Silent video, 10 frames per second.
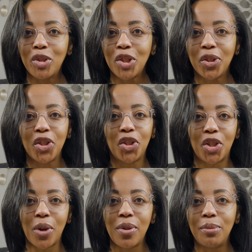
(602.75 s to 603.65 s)
just going to
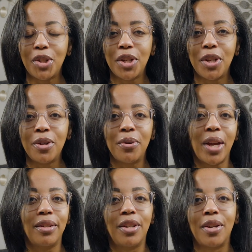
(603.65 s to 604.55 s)
show them to you
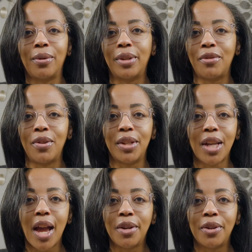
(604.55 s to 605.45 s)
and, give you the
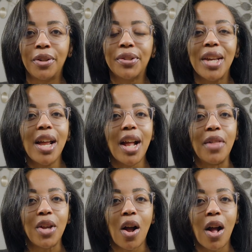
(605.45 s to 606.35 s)
titles
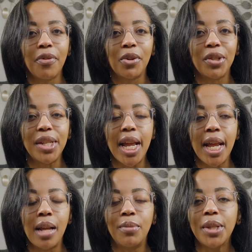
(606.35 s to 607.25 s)
and the authors'
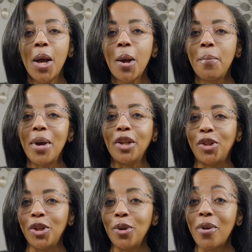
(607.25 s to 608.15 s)
names, but
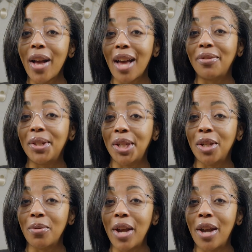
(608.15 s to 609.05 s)
you will have to
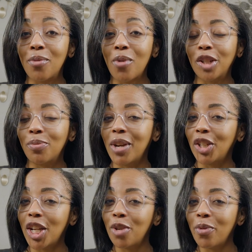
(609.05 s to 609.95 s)
stick around and watch my
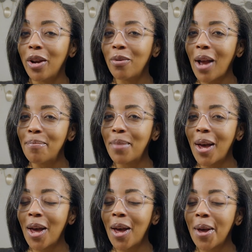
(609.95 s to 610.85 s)
January
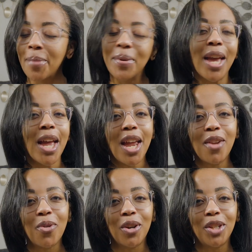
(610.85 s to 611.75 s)
wrap-up
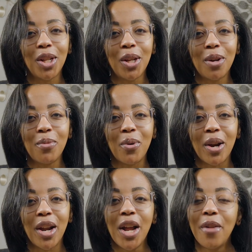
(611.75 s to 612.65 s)
in order to learn
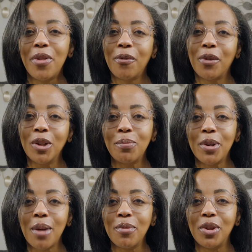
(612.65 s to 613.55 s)
more. The first
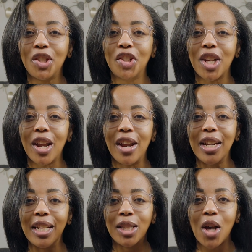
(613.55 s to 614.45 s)
book I'm going to
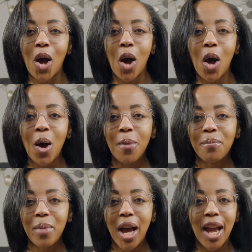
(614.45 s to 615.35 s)
share is All
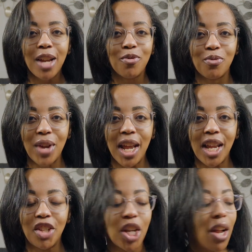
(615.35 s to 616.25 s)
My
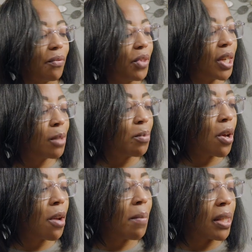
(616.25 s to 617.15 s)
Rage. This
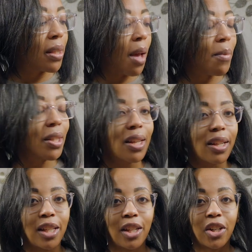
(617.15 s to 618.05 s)
book by Sabaa
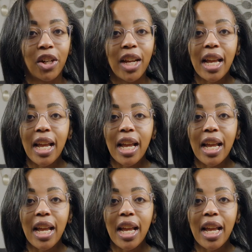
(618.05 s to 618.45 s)
Tahir